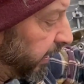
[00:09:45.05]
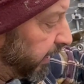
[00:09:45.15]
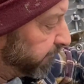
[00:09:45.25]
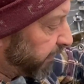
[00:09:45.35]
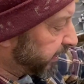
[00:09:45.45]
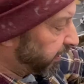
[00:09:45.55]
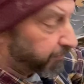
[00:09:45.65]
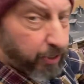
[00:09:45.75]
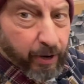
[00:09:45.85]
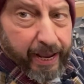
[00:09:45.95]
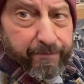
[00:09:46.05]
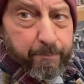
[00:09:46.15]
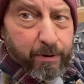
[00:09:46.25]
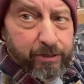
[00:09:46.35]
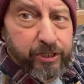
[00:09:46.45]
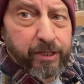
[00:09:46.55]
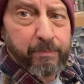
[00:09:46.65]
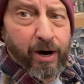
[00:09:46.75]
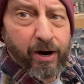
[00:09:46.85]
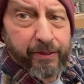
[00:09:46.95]
In fact, even though I have a bunch of
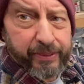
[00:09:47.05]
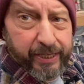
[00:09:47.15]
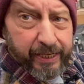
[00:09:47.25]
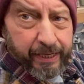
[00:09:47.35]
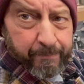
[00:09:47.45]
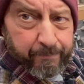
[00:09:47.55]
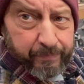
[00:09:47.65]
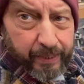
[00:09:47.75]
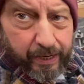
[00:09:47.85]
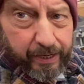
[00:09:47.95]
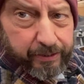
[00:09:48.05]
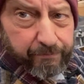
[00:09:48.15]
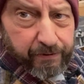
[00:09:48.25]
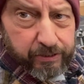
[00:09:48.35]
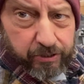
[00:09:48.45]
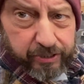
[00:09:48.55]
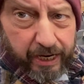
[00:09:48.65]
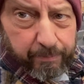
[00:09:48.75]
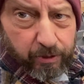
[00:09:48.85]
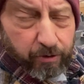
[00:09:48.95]
them on the fixture
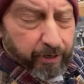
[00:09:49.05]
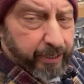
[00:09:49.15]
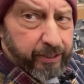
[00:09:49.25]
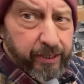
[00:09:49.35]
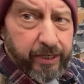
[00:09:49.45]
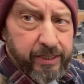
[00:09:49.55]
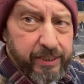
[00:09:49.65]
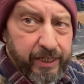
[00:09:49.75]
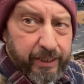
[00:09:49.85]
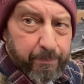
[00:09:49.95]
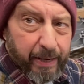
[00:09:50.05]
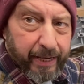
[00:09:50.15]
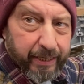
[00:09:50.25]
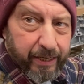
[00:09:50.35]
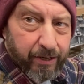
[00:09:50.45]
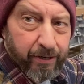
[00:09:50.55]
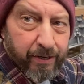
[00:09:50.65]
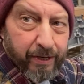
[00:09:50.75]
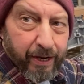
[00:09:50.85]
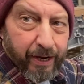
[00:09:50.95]
table already that you can see in the back here,
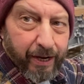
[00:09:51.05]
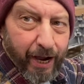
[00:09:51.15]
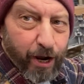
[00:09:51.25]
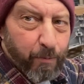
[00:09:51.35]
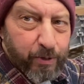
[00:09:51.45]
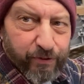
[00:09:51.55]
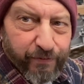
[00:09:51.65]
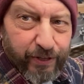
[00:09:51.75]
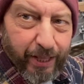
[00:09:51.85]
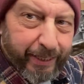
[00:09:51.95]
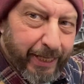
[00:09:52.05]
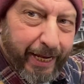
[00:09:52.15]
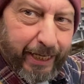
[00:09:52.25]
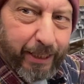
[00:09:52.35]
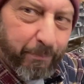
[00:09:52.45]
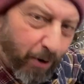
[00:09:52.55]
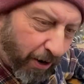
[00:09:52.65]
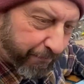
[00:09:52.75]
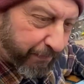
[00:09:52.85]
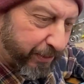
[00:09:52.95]
I almost feel like taking them
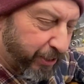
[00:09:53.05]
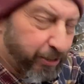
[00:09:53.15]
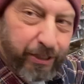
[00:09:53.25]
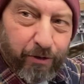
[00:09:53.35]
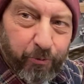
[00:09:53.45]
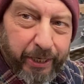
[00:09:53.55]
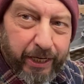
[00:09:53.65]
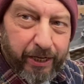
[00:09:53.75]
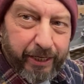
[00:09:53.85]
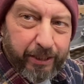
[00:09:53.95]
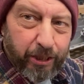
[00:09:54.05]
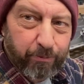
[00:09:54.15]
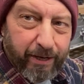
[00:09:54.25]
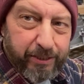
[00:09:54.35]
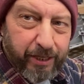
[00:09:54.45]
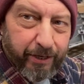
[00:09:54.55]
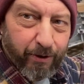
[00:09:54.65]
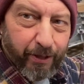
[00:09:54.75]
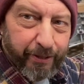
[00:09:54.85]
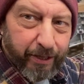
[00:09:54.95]
off and just recutting the threads on
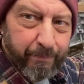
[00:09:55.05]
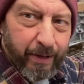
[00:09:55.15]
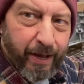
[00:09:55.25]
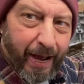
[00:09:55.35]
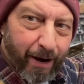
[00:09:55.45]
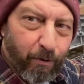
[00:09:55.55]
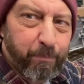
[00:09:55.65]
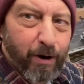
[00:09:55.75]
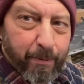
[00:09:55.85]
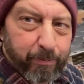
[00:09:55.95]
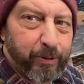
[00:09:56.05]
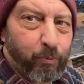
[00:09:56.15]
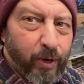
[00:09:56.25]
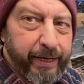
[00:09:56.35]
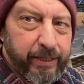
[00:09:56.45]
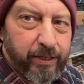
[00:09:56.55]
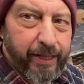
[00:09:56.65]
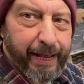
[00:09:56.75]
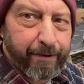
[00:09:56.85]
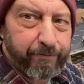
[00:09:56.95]
all of them. I will probably wait until
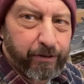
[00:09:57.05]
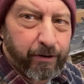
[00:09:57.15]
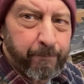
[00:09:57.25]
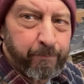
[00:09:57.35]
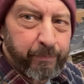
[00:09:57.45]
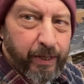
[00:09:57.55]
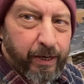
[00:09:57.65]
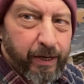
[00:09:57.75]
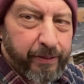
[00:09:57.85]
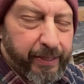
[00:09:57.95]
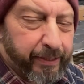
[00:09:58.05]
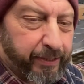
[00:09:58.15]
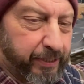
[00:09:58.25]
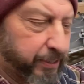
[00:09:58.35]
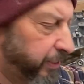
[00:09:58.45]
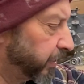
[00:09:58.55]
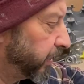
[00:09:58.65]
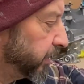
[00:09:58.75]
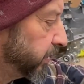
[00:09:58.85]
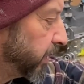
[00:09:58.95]
after that this
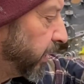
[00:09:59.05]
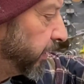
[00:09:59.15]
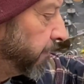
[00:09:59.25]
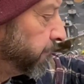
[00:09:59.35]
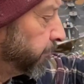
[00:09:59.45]
is done.